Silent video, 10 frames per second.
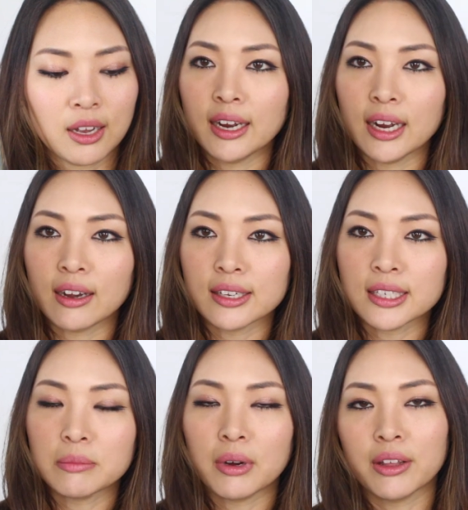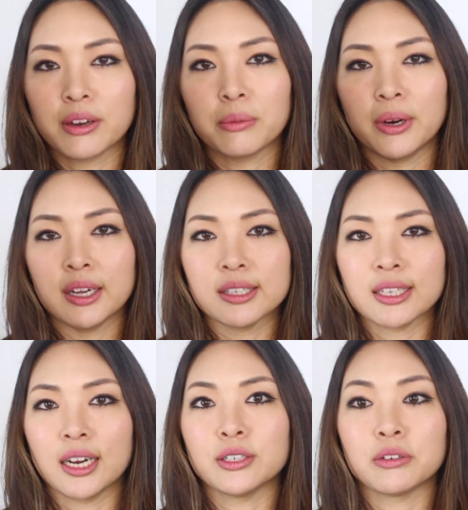And I got some other ones
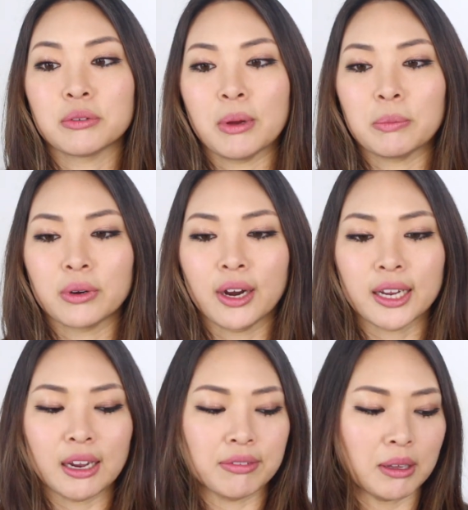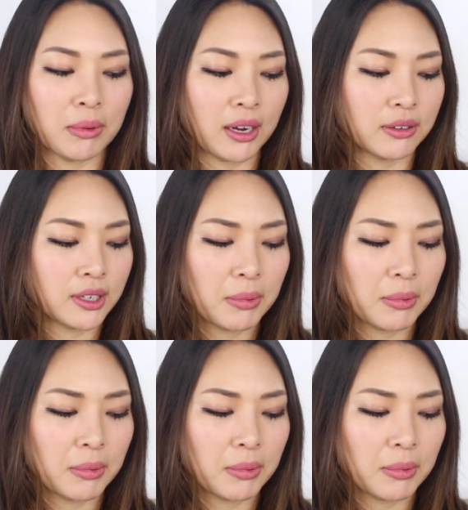that I don't remember. I gave them out.